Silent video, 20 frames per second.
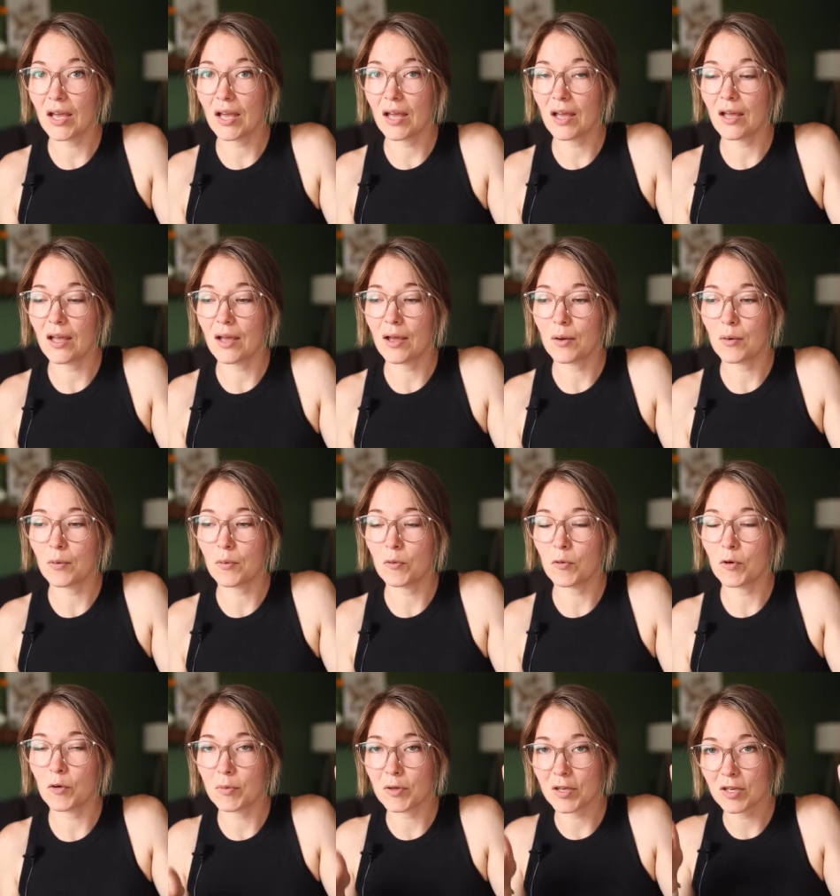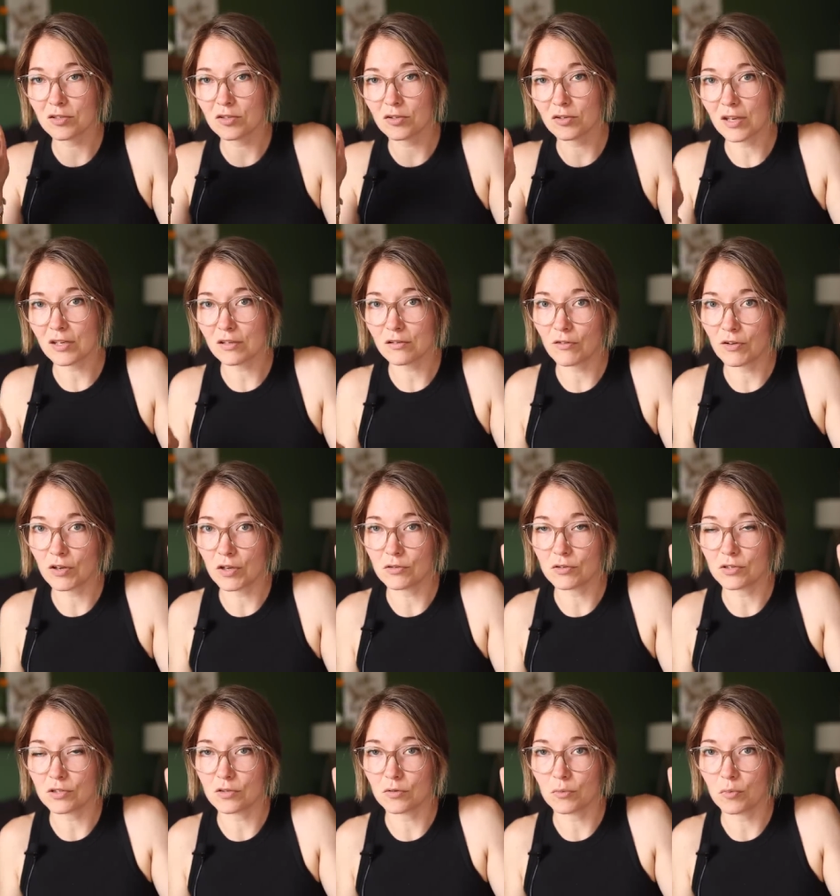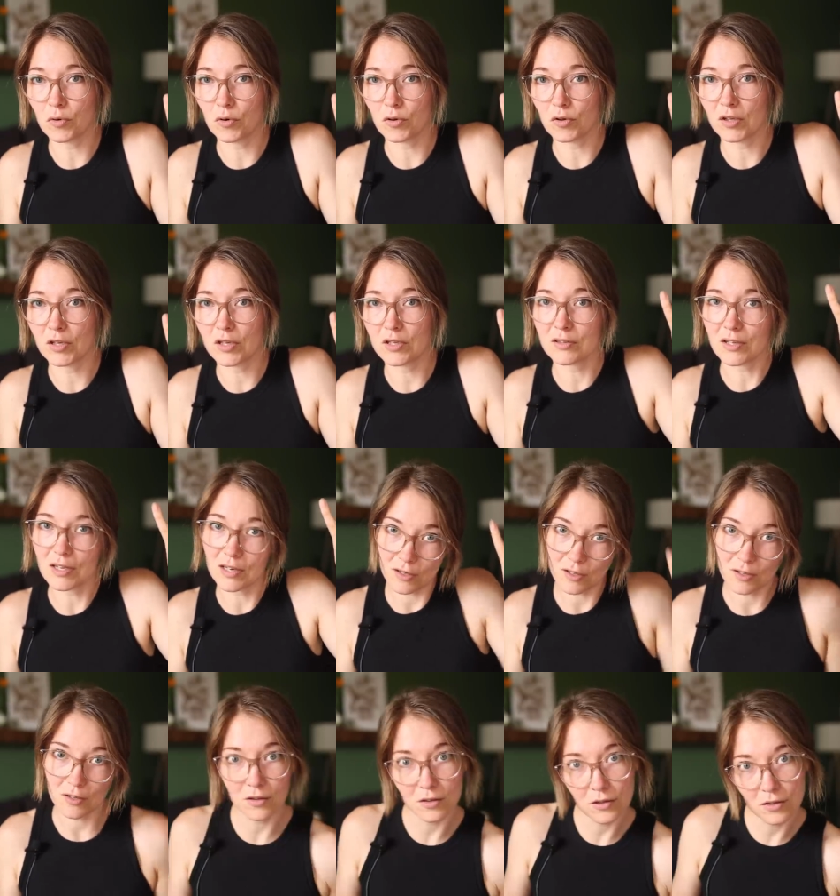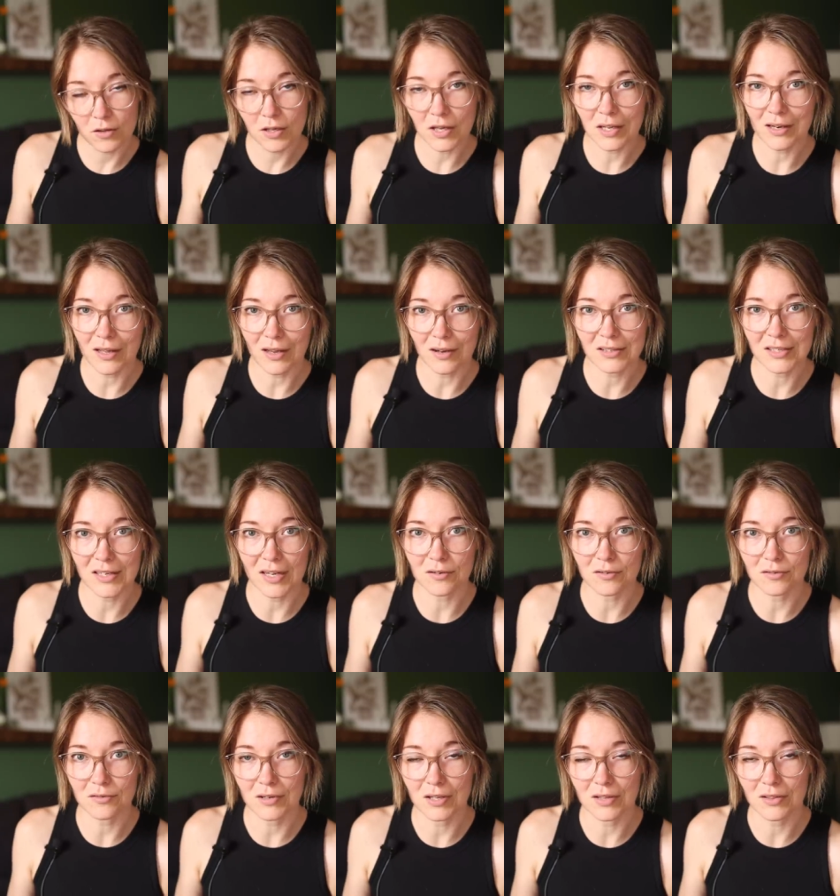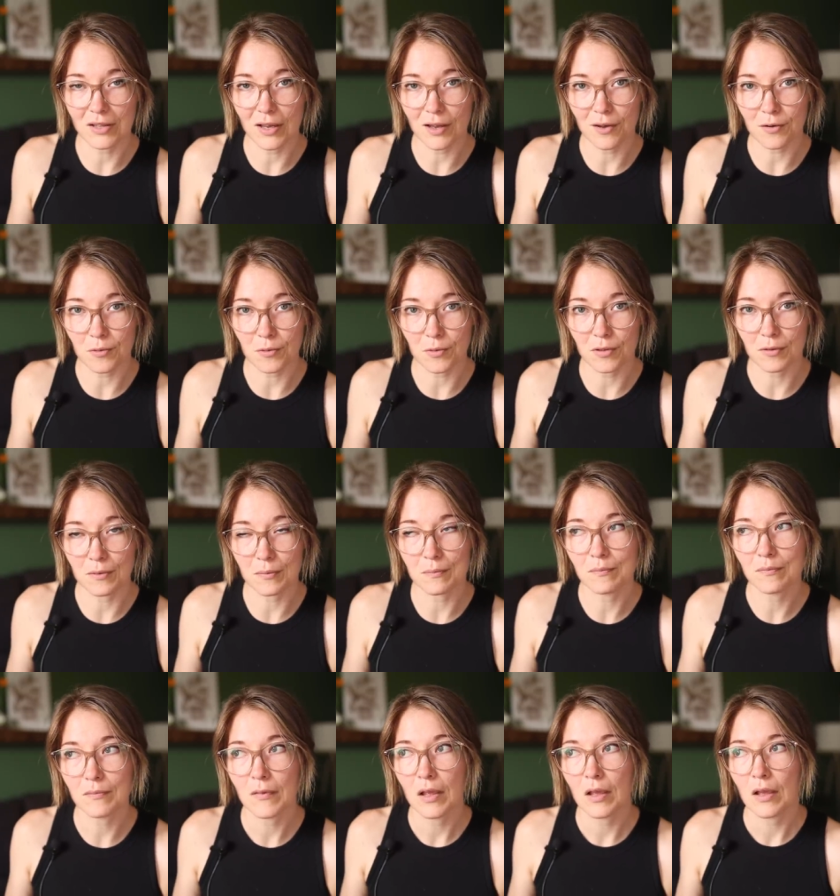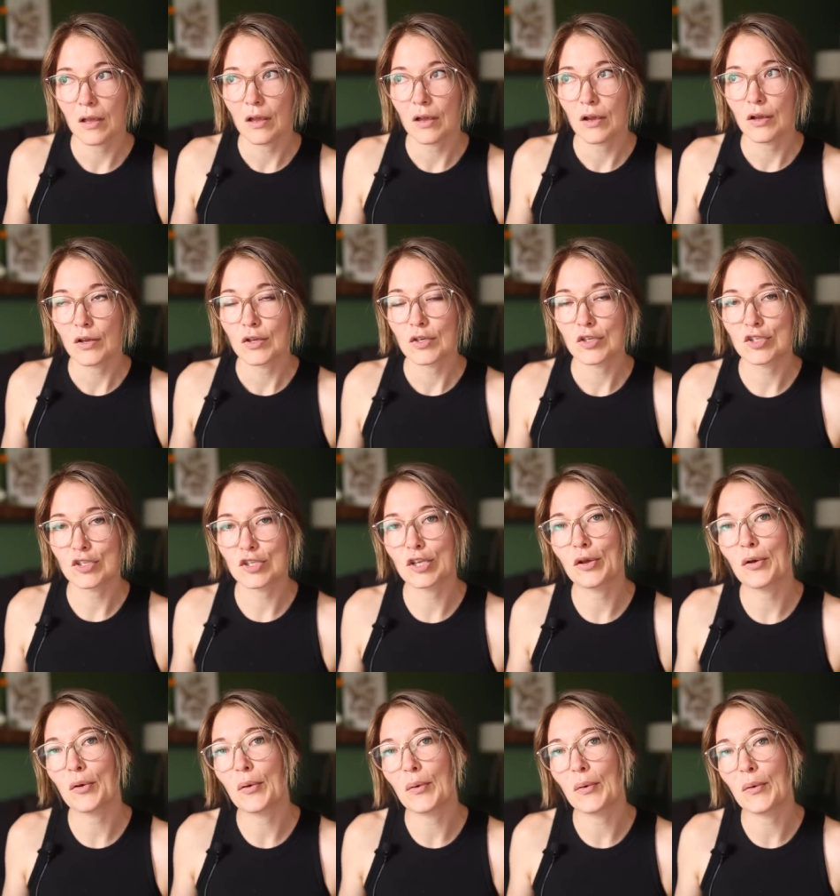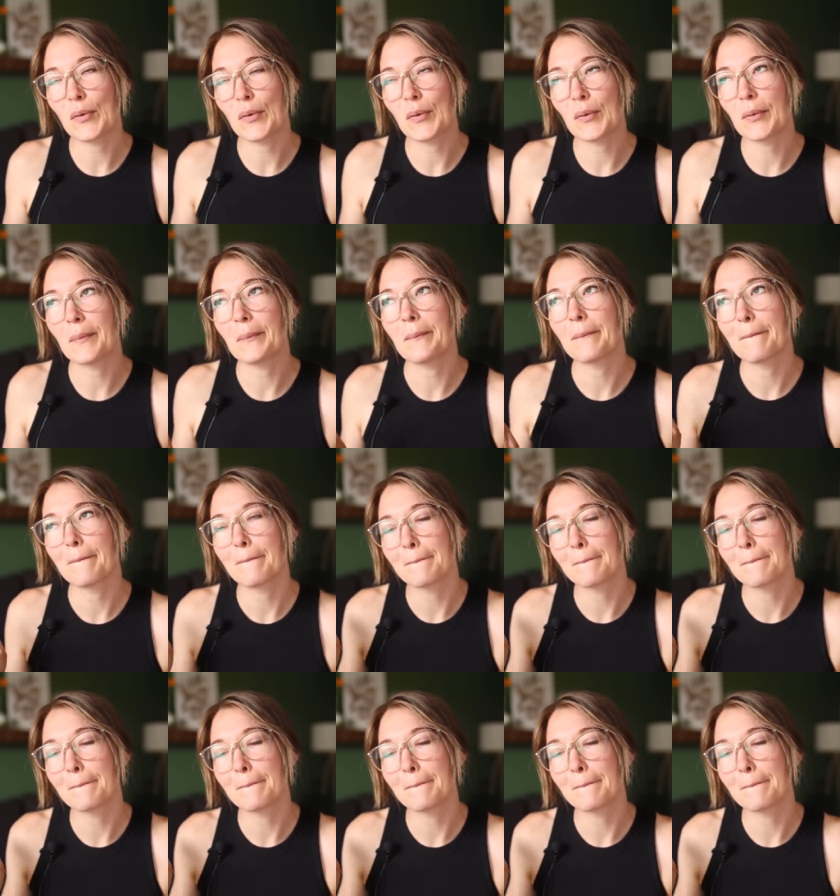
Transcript: uh, well, because your last video did so poorly, they you get knocked down in the algorithm. So